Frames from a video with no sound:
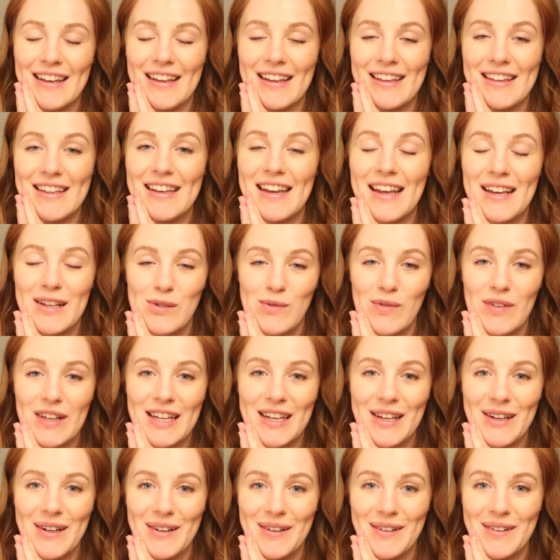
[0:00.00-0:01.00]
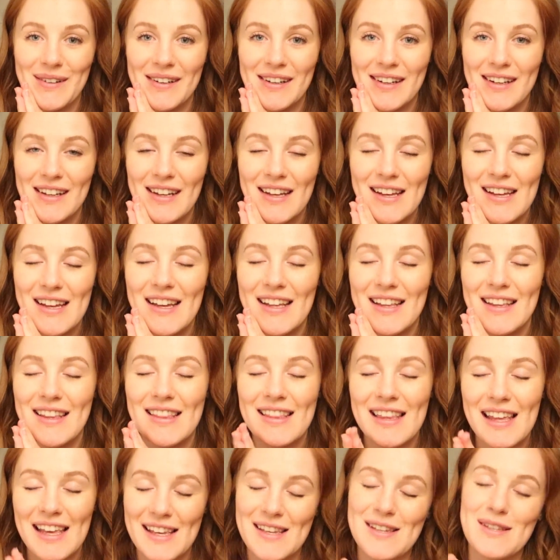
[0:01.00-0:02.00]
in the next video.
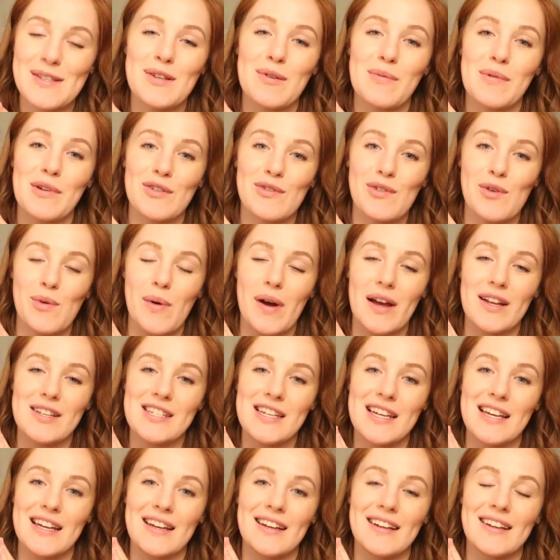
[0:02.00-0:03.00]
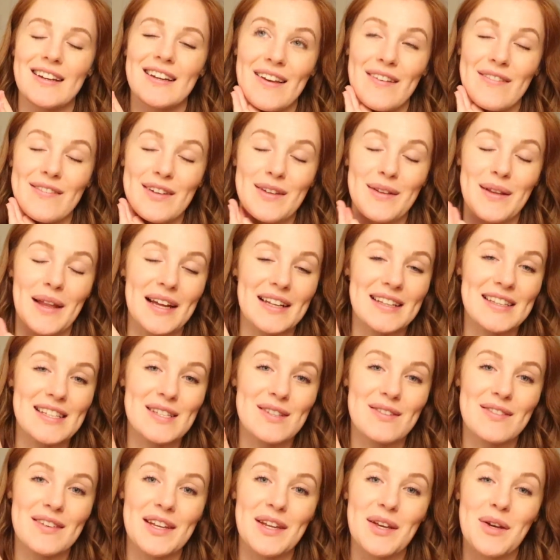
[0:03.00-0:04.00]
Thank you so much for watching. If you like
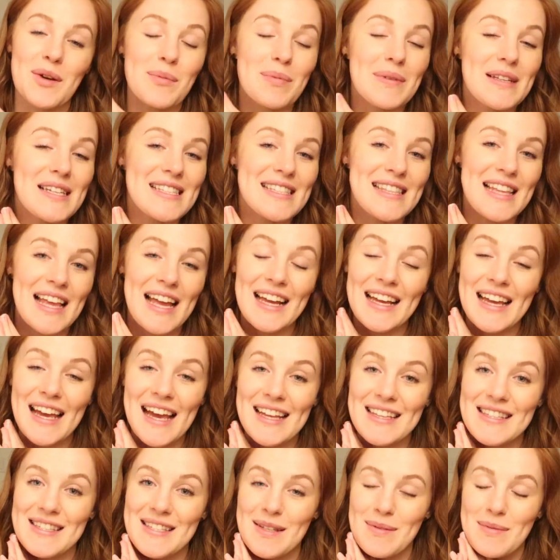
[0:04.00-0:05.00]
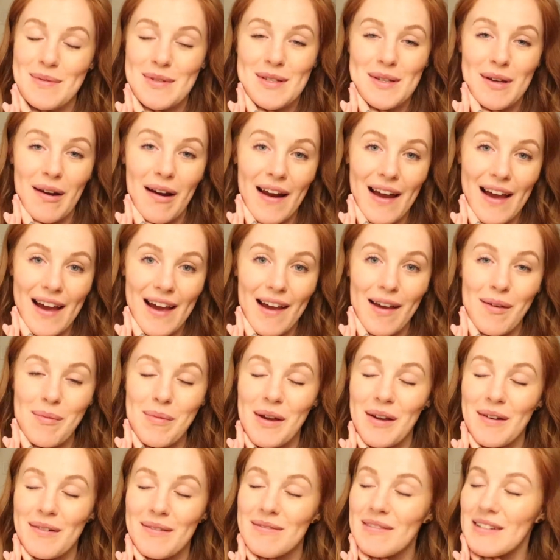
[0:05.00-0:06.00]
this video, please like and
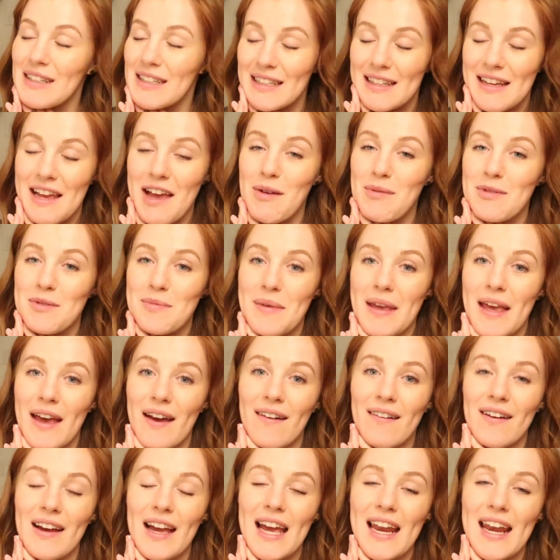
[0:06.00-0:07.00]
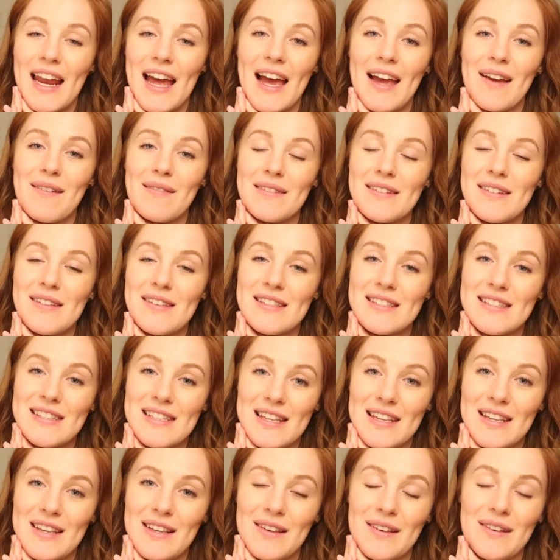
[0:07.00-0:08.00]
subscribe. It really helps me out, and I will
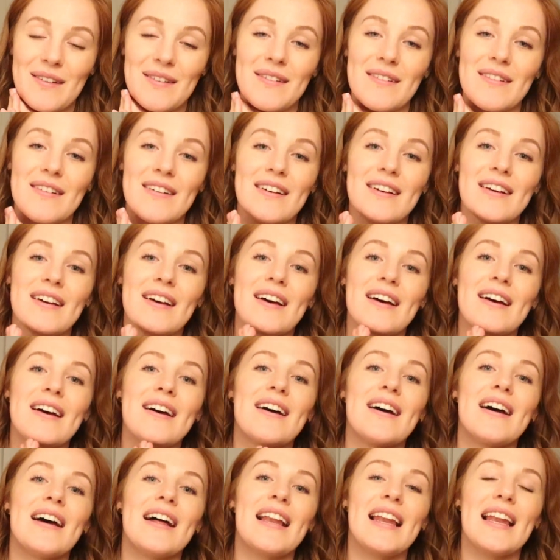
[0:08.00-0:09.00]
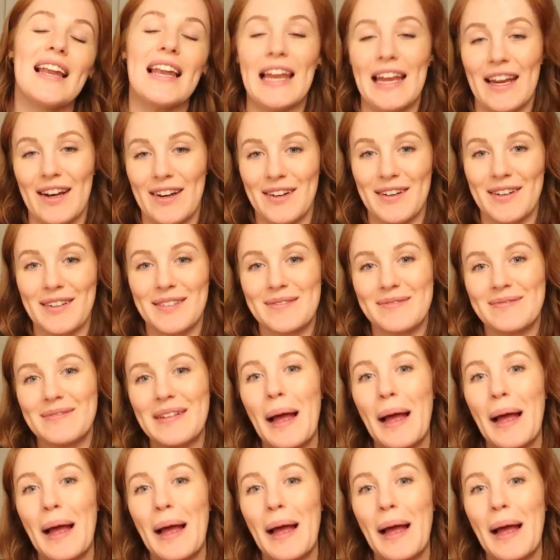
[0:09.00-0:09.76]
see you later.